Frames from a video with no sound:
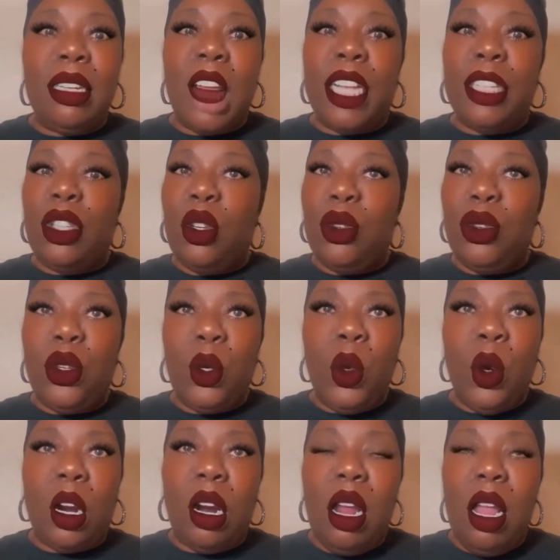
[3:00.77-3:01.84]
just not so
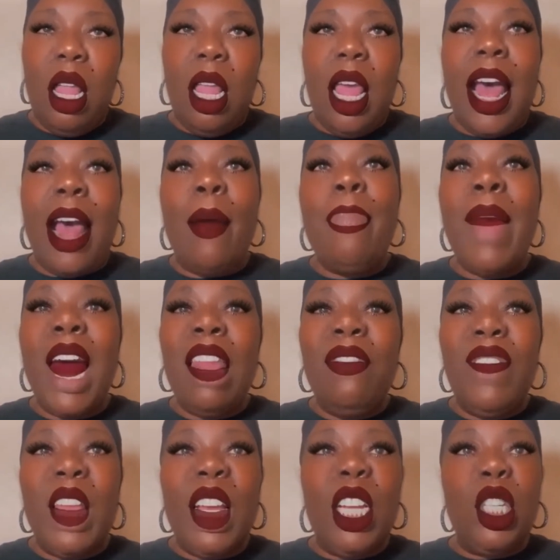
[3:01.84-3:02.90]
sure. I'm
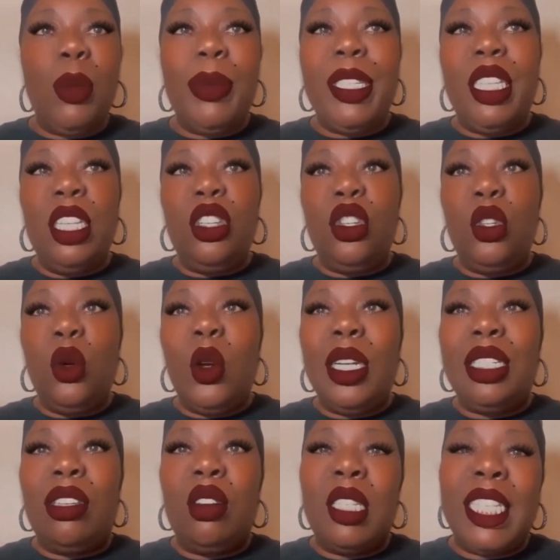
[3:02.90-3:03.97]
not even 100%
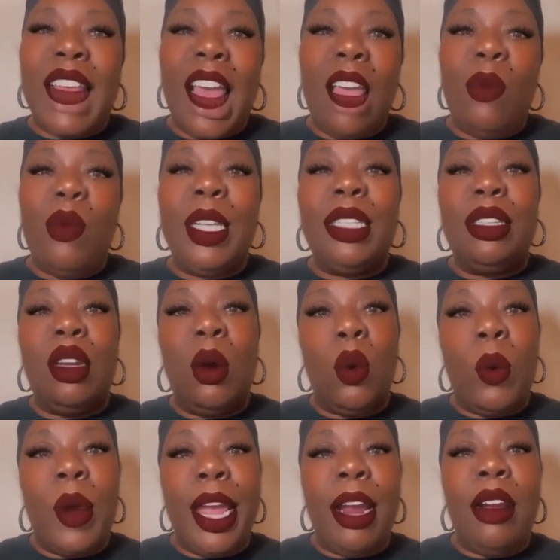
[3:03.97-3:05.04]
sure Trizah wasn't
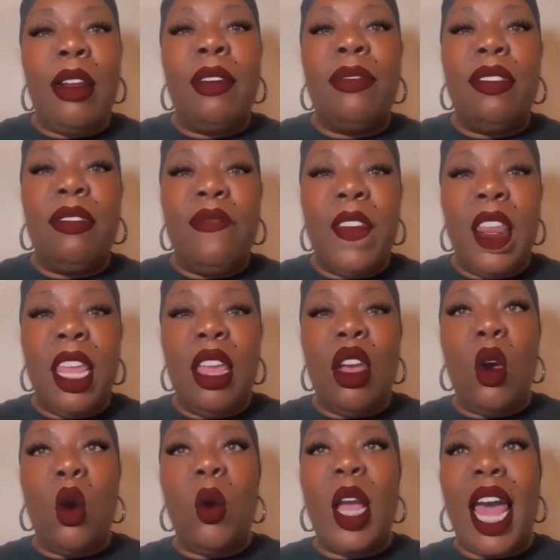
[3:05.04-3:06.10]
aware of the
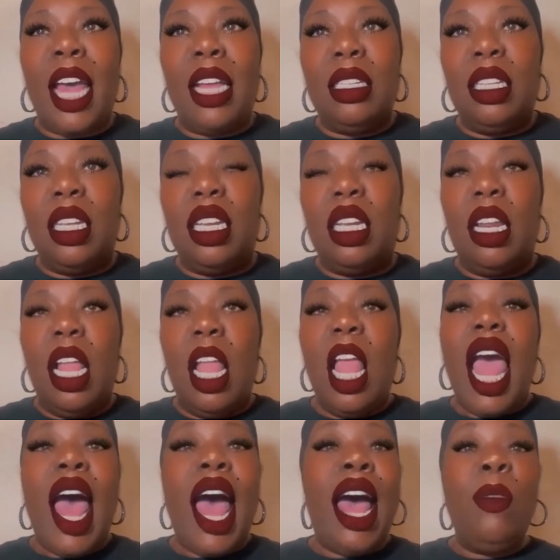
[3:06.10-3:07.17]
video content.
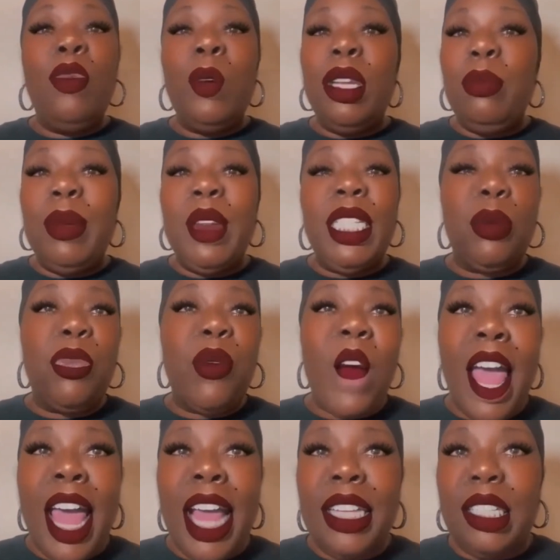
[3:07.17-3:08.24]
I wouldn't be
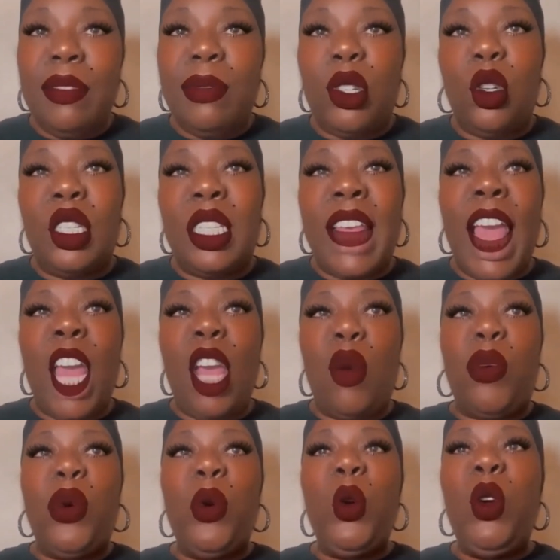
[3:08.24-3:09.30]
surprised if
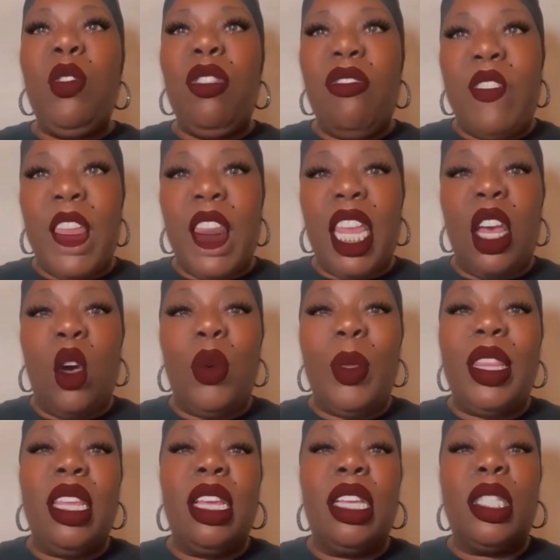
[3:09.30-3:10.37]
Trizah approved the
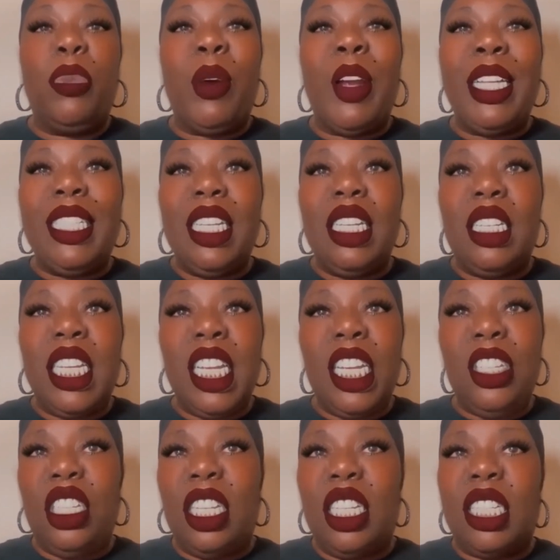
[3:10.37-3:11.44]
video with the expressed
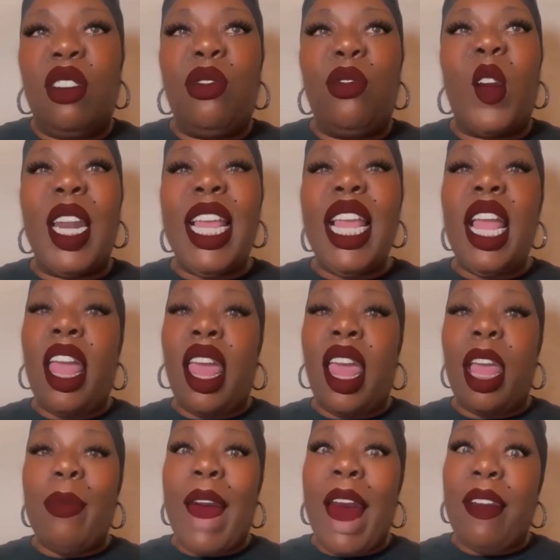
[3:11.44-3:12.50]
intentions of running
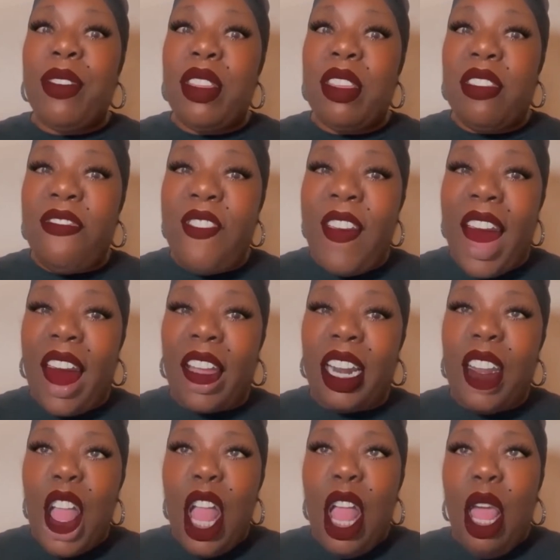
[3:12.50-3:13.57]
game after the
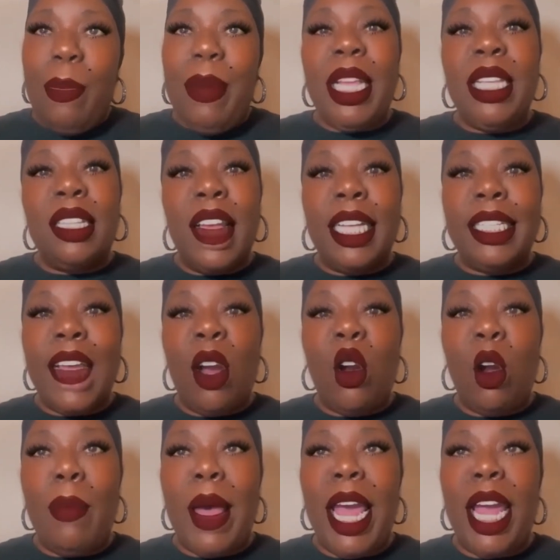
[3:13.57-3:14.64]
fact because that's
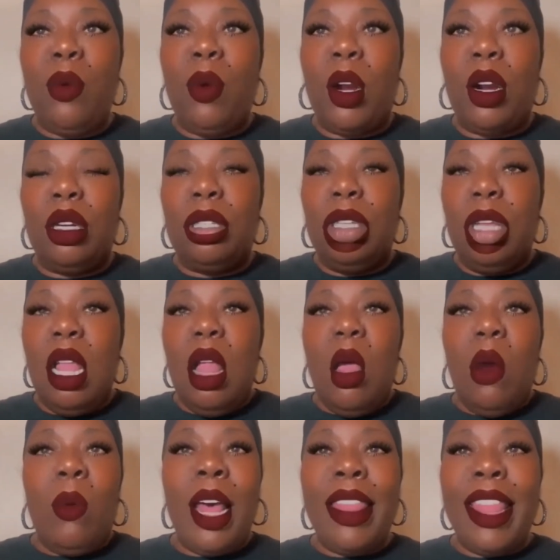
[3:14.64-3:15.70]
how our mind works.
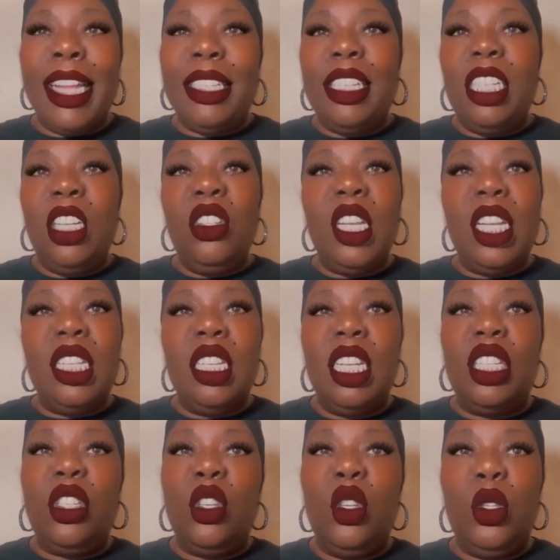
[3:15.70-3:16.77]
While that still
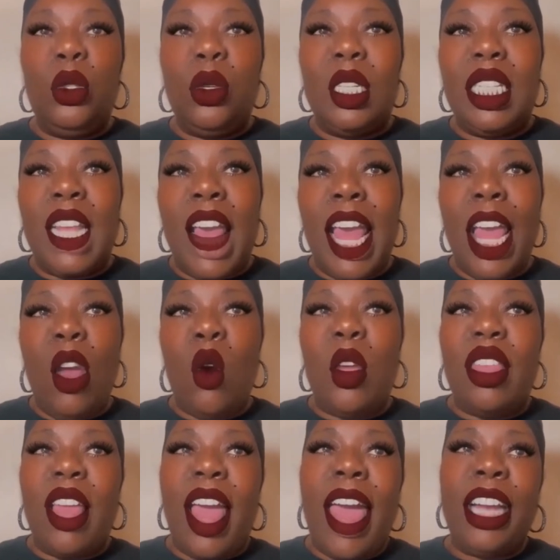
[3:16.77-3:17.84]
doesn't excuse Trizah
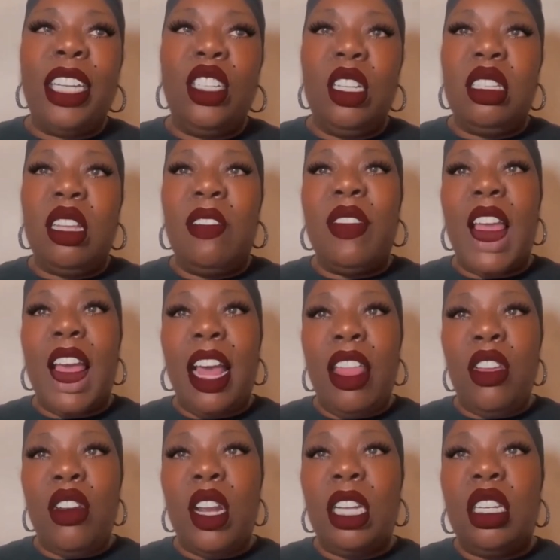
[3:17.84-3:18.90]
or the actions of the
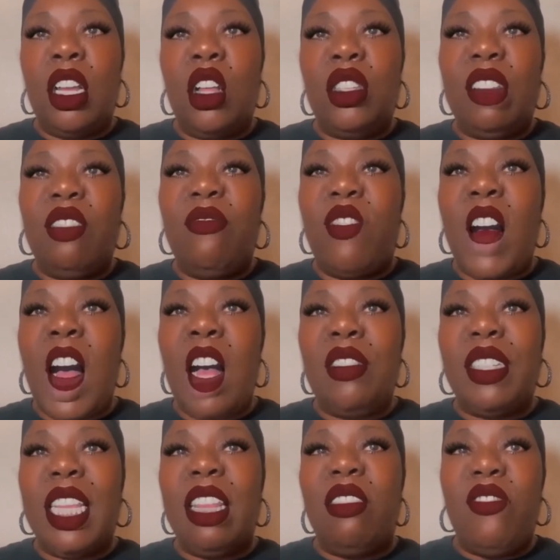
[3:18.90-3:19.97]
other adults
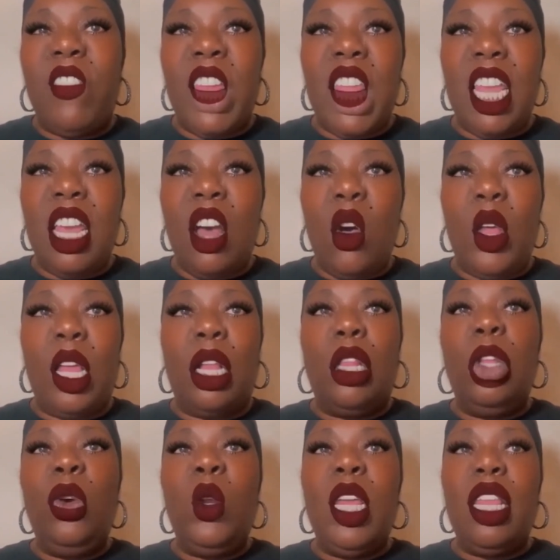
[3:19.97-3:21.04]
involved in the video,
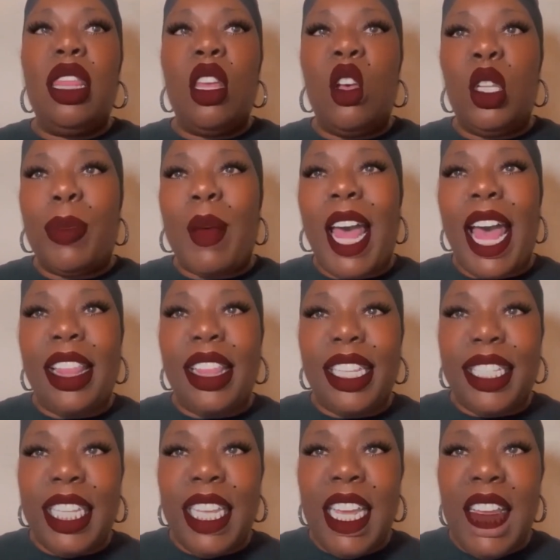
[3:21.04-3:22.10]
including those
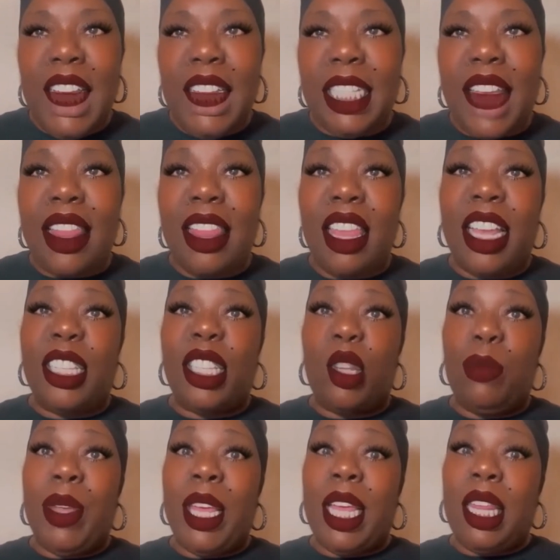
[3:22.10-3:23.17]
behind the scenes, I think
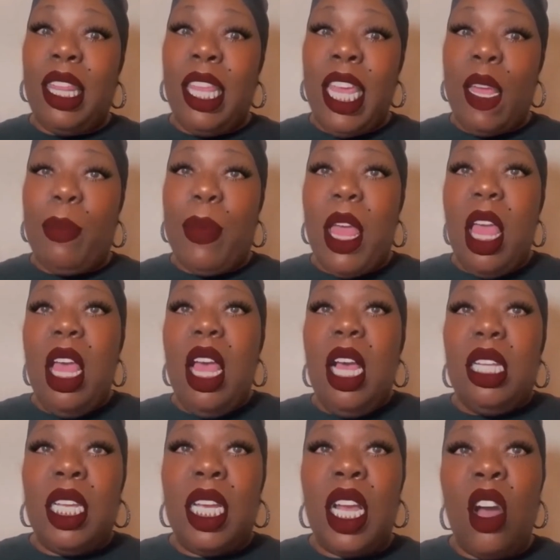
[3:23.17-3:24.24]
it's a big leap
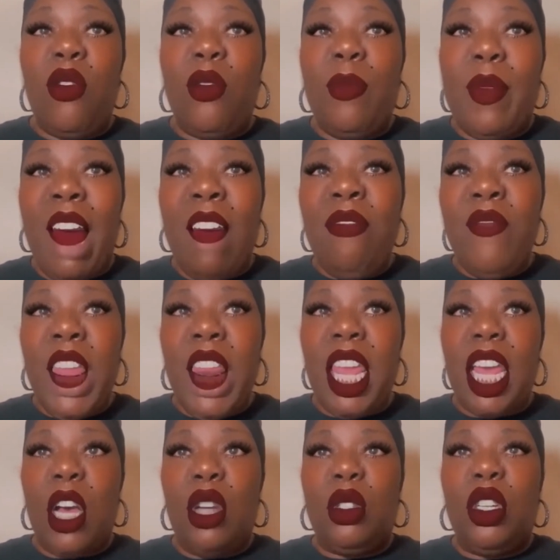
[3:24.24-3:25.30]
to go from that
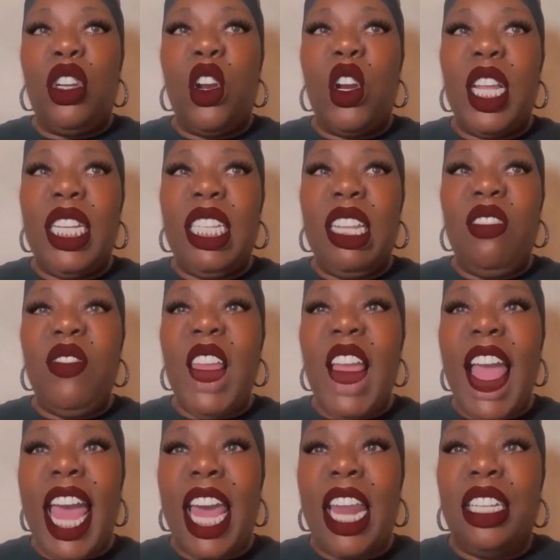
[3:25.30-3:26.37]
video to turning
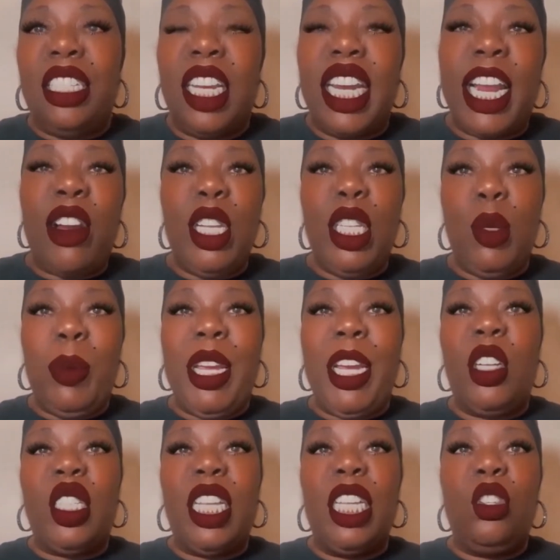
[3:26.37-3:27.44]
Tiffany Haddish and Aries
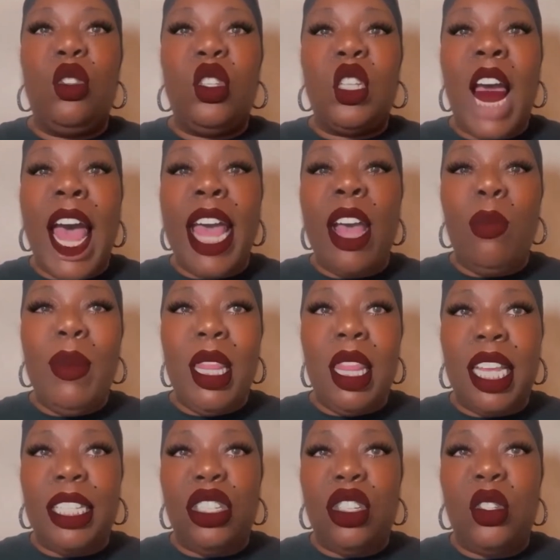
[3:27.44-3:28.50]
Spears into child
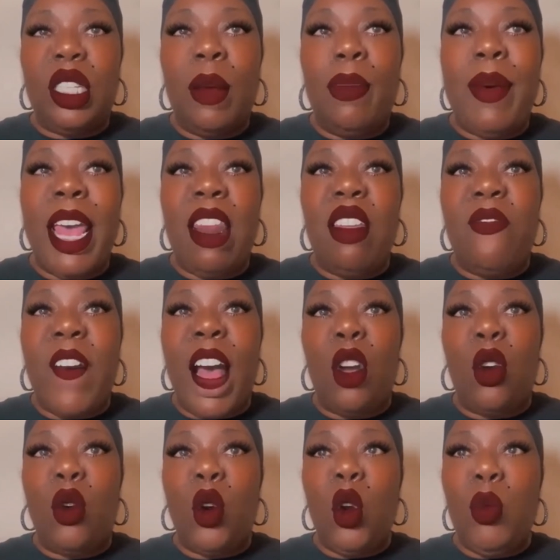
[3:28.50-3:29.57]
molesters and
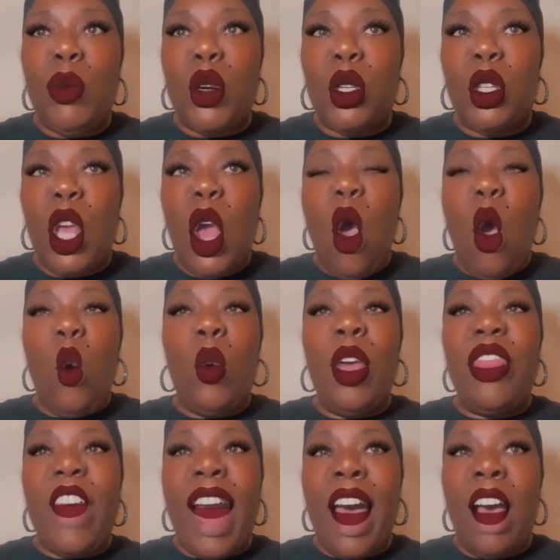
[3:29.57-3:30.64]
pedophile groomers
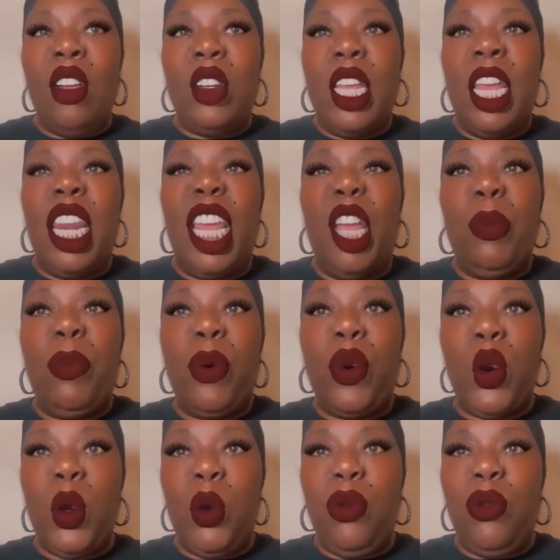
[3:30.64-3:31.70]
without any
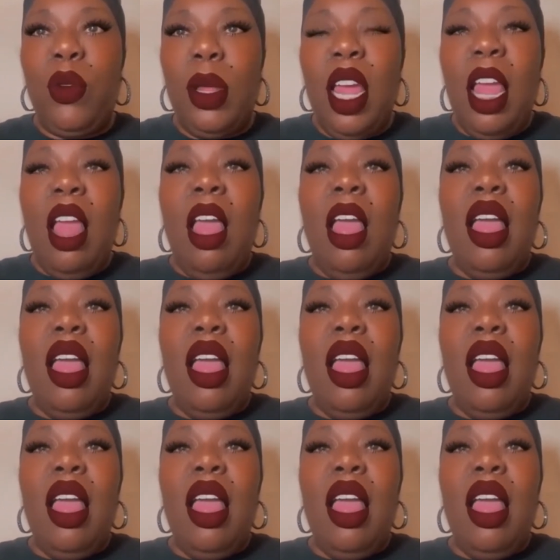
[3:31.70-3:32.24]
proof.